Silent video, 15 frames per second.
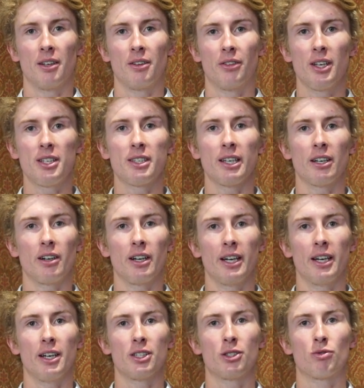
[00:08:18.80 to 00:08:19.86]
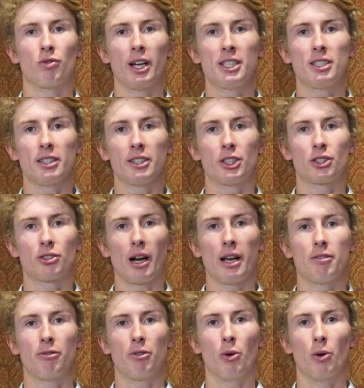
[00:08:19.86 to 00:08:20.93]
This area is reasonably
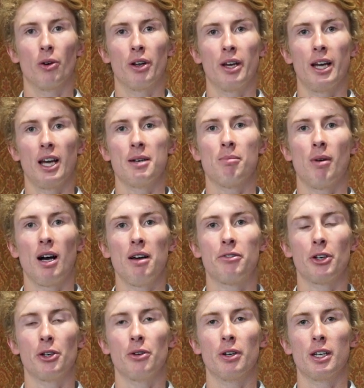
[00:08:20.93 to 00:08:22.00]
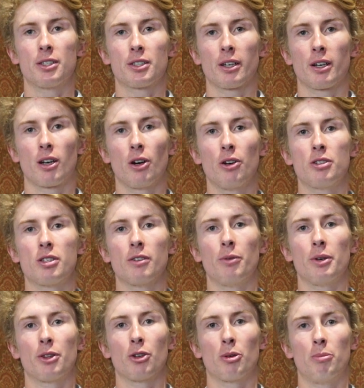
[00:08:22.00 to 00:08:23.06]
straightforward, and in my view is conclusive
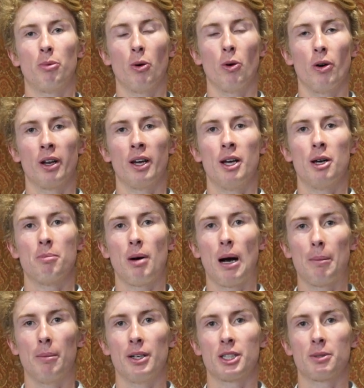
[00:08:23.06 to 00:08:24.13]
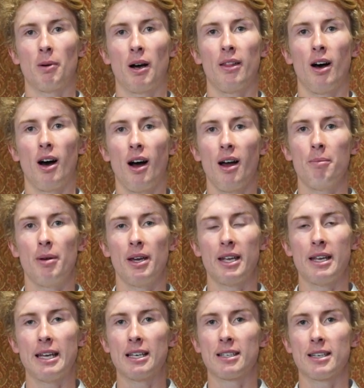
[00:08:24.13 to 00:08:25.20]
with the report published by the
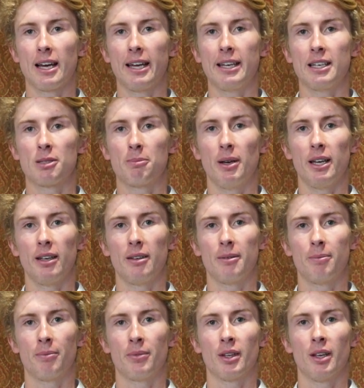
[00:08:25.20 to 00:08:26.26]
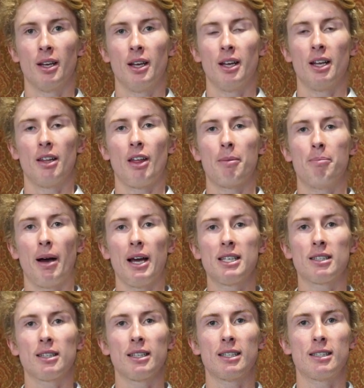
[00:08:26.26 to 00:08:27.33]
IPSASB. They
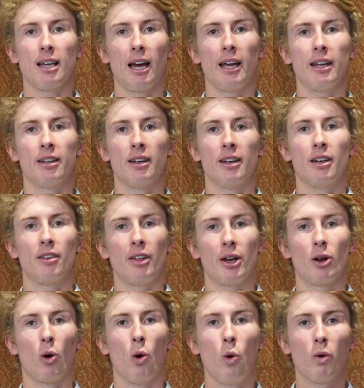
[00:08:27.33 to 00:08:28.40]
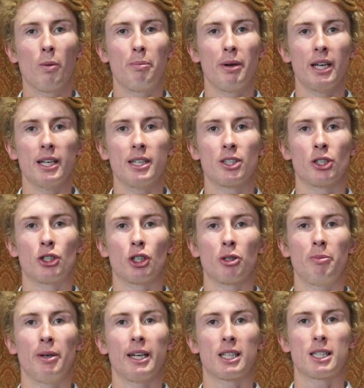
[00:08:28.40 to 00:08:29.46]
basically state that all repairs
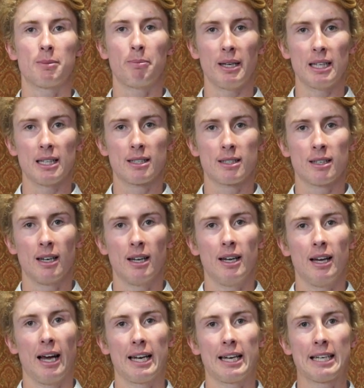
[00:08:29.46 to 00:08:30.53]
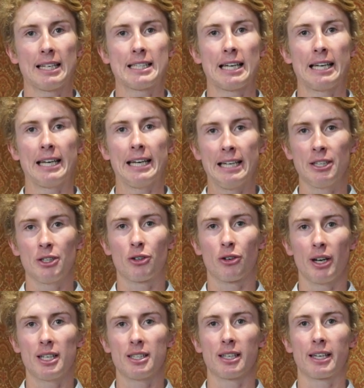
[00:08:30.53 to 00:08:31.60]
should be expensed unless they
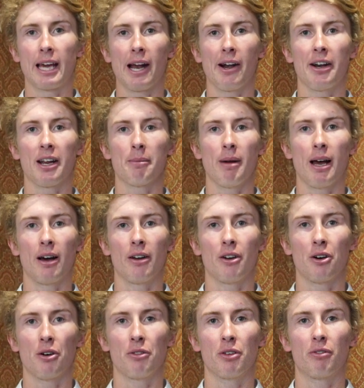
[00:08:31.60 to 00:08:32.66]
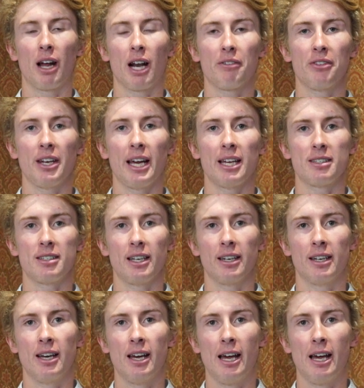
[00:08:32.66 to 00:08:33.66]
increase the carrying amount of the relevant asset